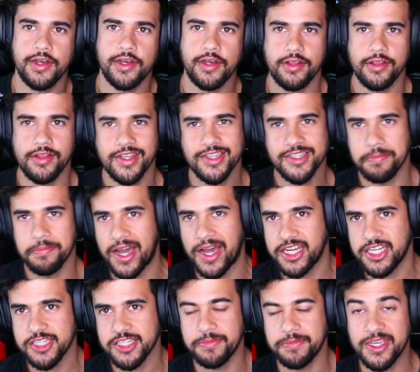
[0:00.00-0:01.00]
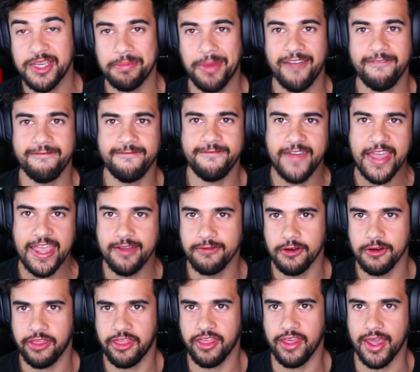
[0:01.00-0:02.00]
This might just be my
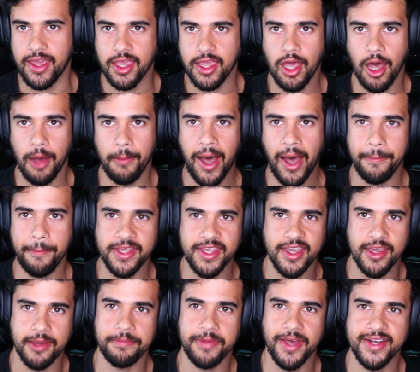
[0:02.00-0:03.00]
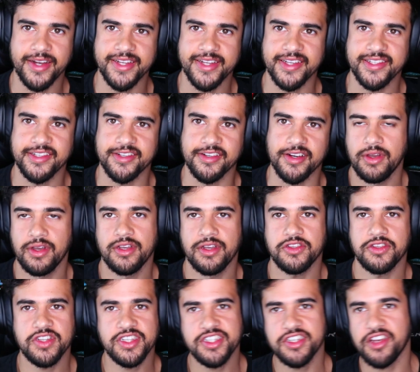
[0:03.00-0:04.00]
favorite thing about being a pen tester. So
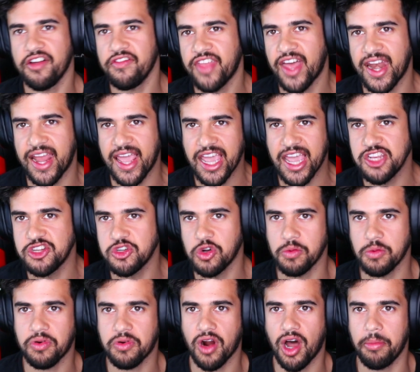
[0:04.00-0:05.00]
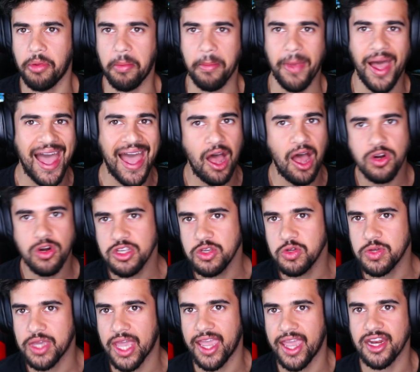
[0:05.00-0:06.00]
let's solve that age old problem. How do you
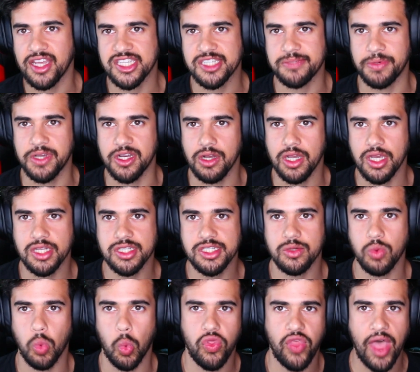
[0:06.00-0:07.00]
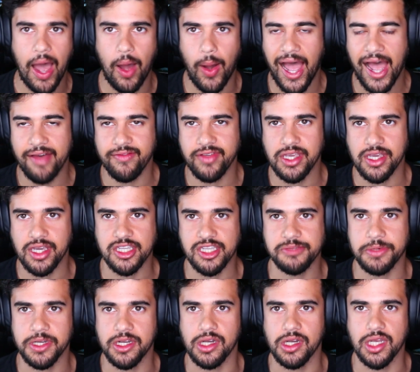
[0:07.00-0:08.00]
gain experience without having
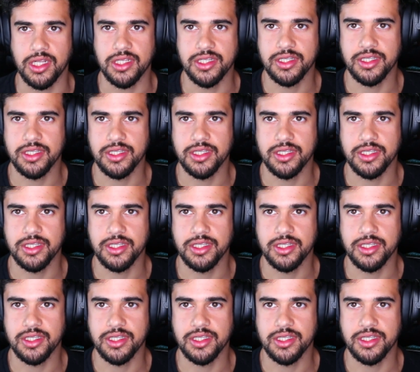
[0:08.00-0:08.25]
experience?